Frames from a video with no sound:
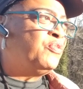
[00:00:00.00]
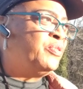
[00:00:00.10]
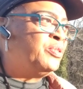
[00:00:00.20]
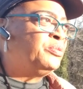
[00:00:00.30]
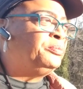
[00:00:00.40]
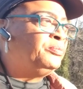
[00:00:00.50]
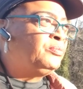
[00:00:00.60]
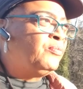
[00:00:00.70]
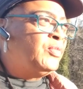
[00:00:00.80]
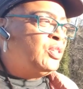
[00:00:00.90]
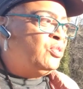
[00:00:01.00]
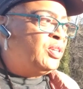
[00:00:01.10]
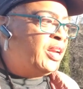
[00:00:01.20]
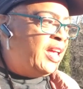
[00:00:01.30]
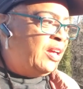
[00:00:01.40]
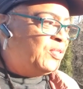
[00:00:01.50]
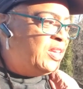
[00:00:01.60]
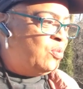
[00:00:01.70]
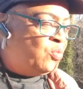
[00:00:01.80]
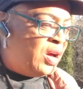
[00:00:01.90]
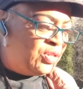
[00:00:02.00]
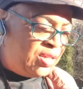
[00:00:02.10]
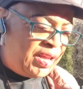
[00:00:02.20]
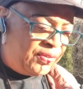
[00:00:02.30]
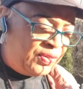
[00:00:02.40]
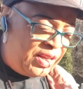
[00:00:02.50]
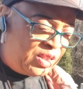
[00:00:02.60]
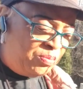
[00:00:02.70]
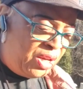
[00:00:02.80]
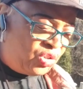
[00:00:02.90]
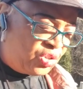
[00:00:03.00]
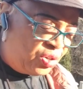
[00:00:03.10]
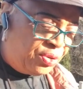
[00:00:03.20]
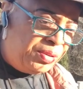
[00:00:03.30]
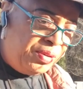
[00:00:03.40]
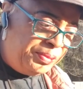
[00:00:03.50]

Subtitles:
fruit. You're going to have to keep watching. Now this mixture